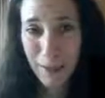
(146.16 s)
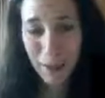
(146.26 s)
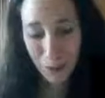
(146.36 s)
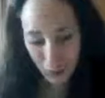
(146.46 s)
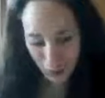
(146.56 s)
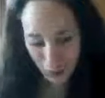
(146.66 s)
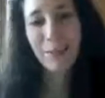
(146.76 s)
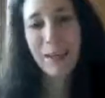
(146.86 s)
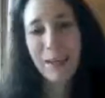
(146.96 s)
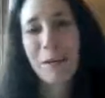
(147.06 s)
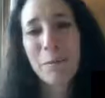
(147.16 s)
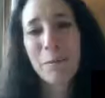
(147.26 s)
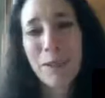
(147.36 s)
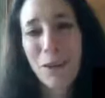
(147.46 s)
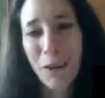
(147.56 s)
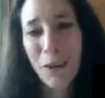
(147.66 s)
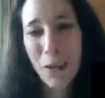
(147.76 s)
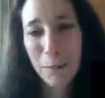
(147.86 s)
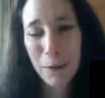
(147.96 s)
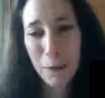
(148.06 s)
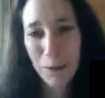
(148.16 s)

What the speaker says: maybe coming from different fitness